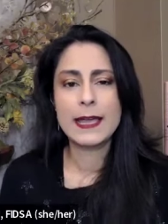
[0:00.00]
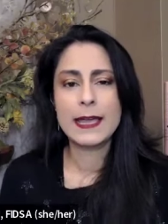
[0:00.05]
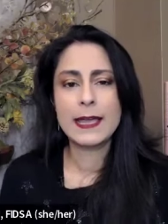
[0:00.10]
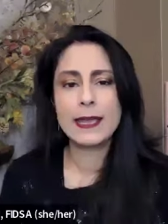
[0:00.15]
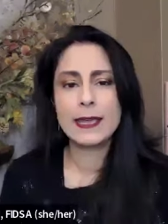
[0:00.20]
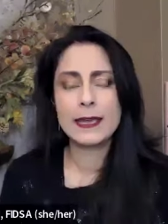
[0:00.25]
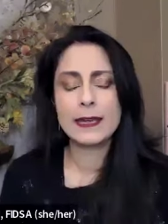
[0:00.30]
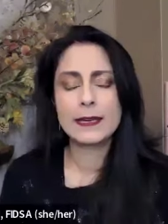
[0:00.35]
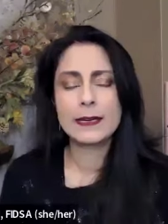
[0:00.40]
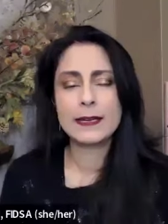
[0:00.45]

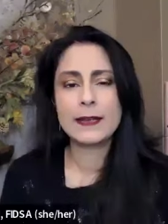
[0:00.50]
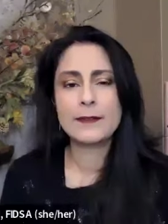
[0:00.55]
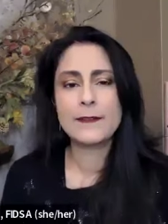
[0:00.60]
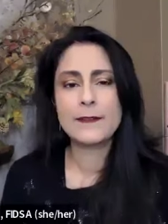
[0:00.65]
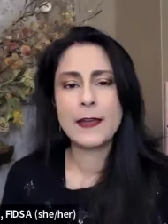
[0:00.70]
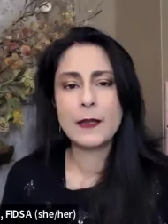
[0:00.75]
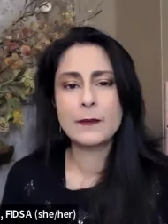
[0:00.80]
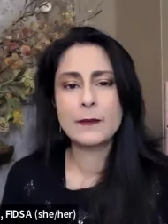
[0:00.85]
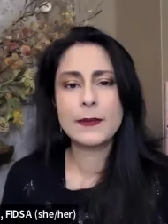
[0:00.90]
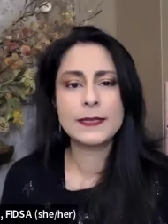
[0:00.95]
And I
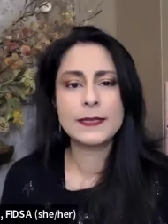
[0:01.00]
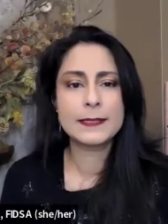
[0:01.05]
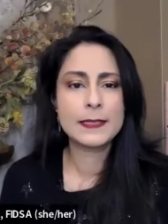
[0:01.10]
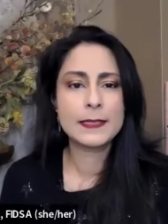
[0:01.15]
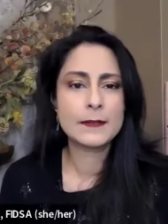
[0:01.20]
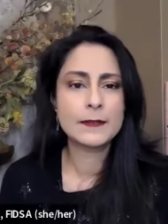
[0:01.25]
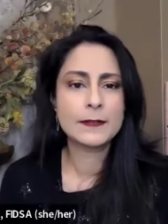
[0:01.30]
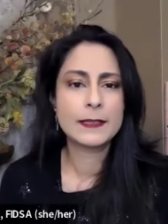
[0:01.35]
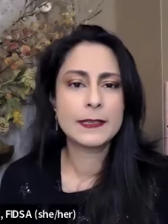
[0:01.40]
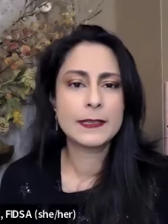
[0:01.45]
found
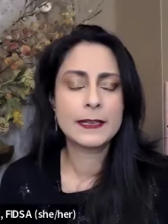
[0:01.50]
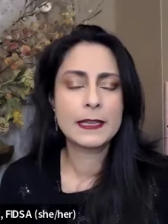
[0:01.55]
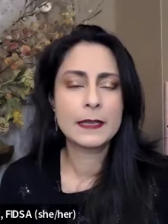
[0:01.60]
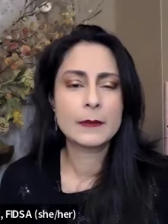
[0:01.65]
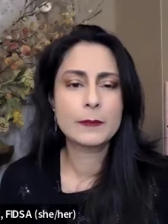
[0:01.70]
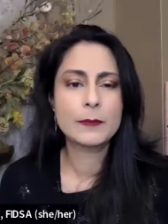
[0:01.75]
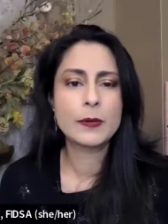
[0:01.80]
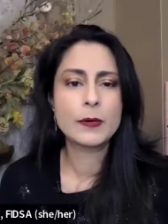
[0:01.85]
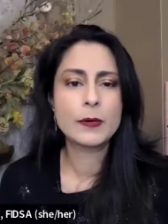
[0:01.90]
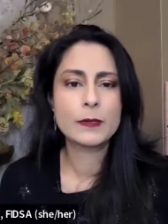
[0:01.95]
myself
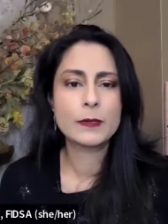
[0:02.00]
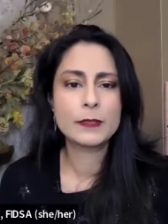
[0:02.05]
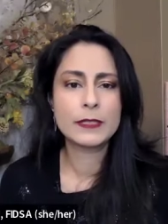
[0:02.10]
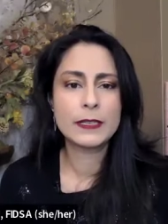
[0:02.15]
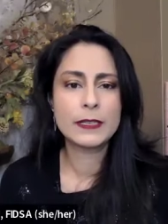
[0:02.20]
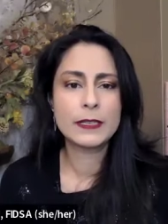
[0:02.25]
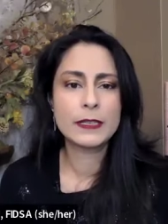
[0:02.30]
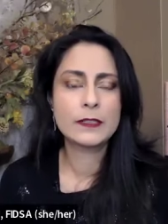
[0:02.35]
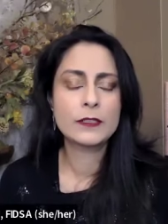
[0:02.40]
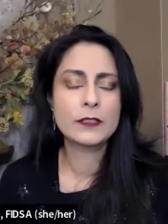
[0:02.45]
getting pulled
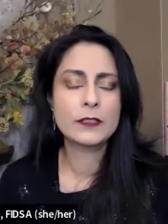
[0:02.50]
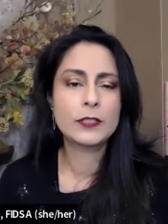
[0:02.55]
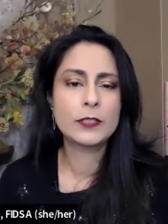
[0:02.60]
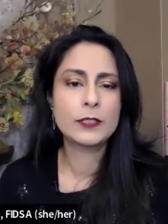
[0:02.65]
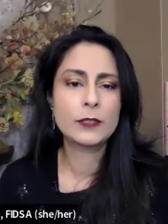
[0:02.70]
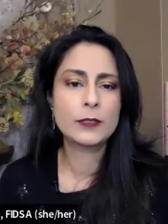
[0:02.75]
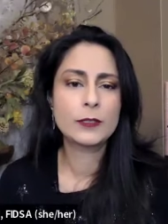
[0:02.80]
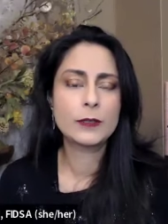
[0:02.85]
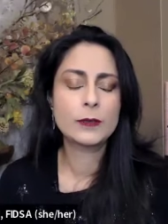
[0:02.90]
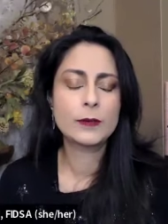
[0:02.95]
in
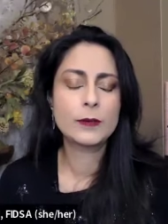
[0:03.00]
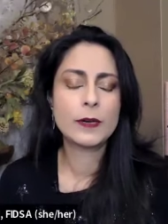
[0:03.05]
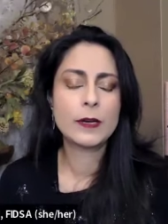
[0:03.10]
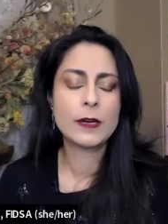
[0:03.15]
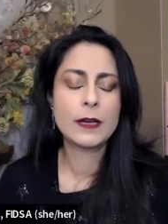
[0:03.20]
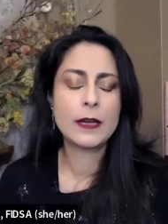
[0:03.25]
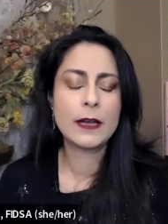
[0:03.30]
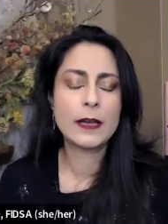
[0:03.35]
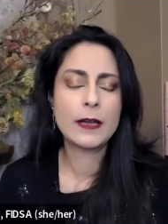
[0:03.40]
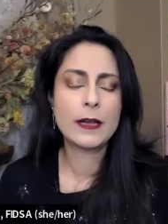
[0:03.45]
to
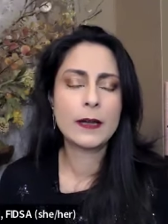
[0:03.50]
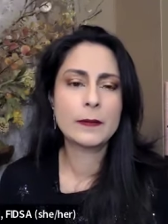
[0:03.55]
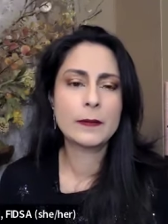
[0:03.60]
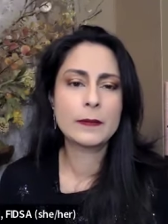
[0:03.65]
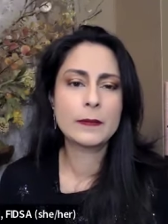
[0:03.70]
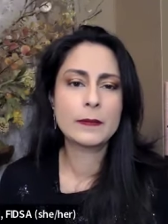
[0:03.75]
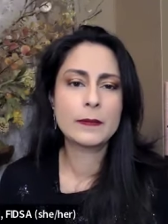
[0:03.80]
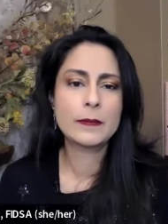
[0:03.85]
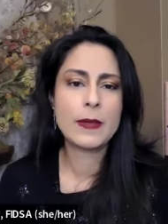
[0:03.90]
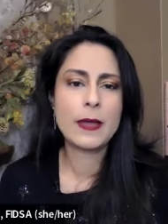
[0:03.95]

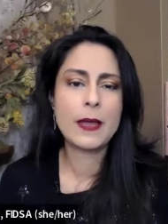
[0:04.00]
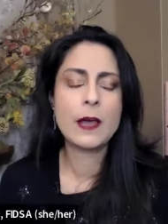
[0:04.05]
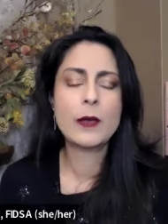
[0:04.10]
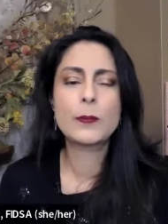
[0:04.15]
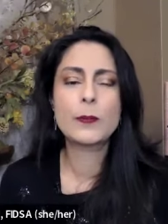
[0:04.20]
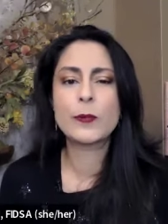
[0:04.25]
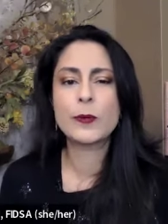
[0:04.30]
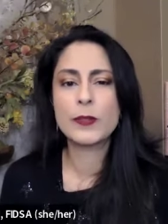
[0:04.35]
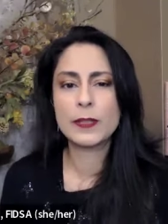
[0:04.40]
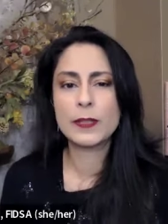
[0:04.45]
um,
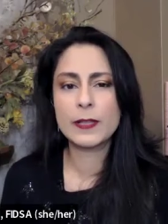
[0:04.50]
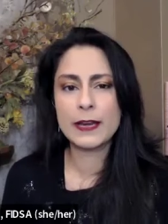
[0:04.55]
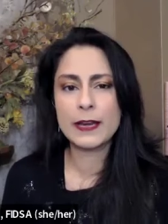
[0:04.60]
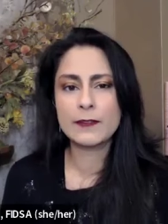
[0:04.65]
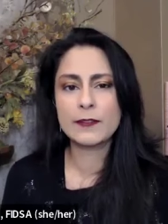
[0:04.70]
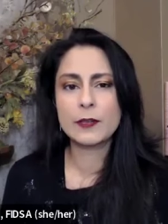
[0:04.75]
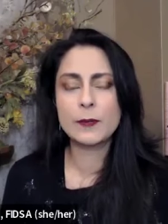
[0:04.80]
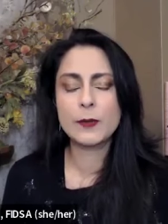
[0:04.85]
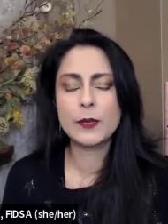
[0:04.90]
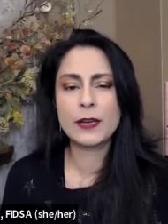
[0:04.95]
help with a lot
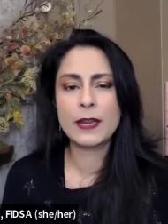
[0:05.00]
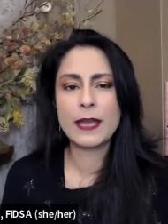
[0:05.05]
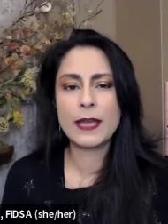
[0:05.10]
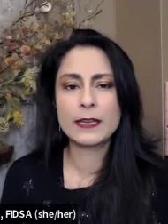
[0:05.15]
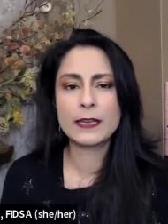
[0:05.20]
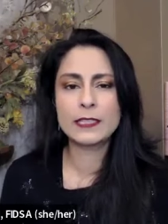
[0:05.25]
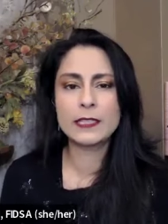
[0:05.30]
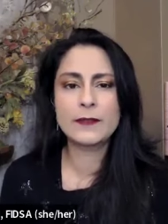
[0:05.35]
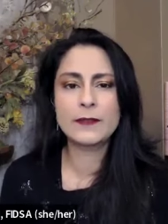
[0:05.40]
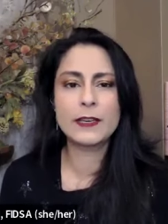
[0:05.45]
of community
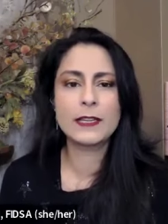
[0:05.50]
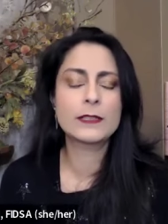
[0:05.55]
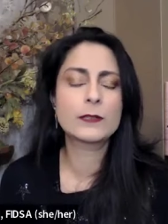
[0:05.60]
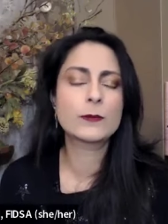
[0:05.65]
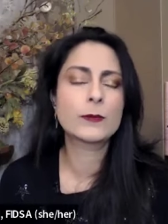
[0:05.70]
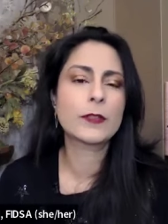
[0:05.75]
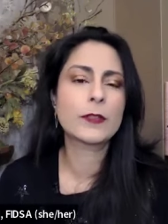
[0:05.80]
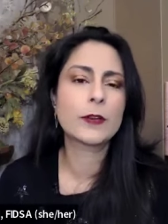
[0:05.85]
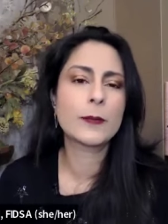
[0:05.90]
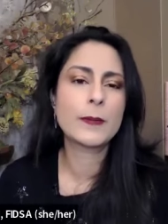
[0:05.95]

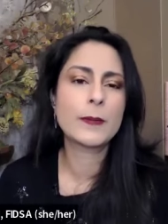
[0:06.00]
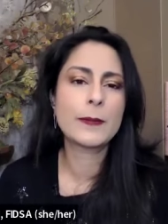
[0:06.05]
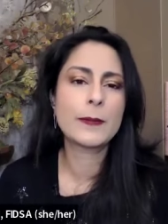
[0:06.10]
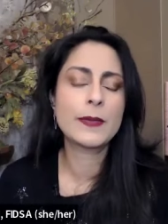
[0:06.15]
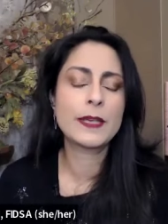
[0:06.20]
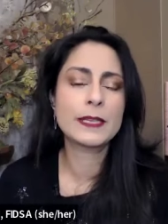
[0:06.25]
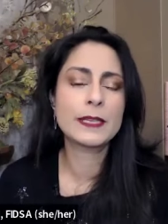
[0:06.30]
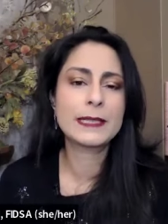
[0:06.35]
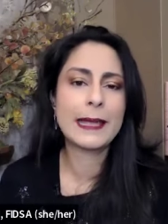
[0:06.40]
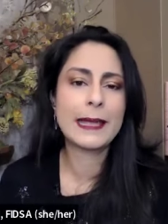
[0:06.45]
activities, whether it
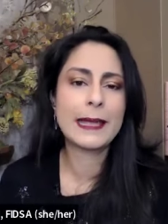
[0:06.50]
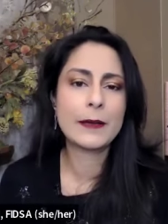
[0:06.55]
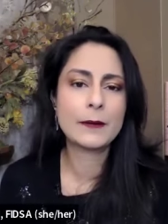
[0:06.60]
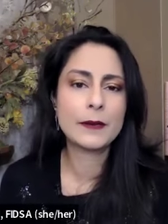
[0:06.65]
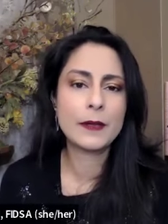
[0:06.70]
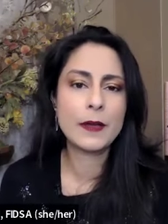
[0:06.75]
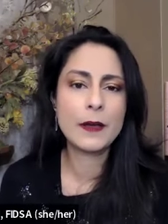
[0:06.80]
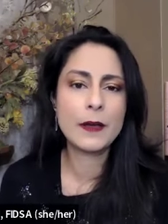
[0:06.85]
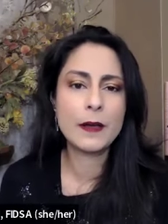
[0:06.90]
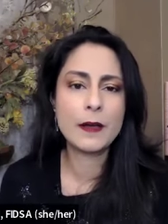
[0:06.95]
might be a
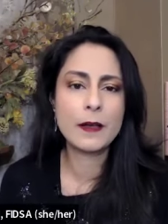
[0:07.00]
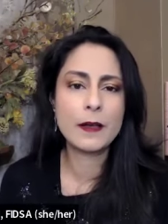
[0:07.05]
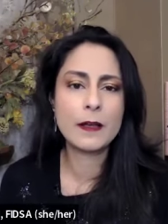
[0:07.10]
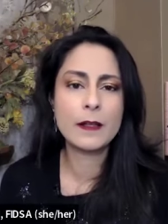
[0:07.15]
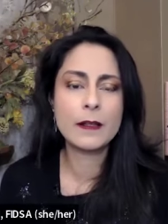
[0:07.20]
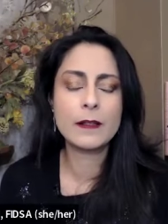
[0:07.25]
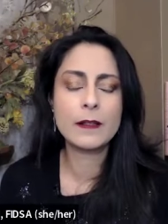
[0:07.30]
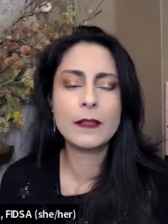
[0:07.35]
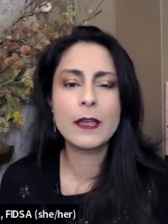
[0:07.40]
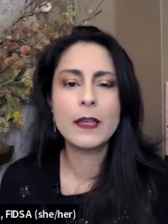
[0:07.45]
town
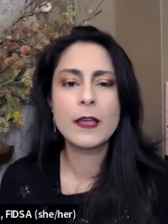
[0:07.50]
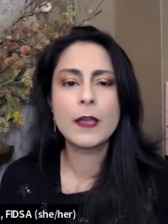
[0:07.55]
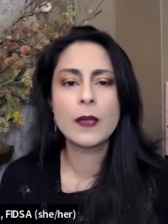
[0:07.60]
hall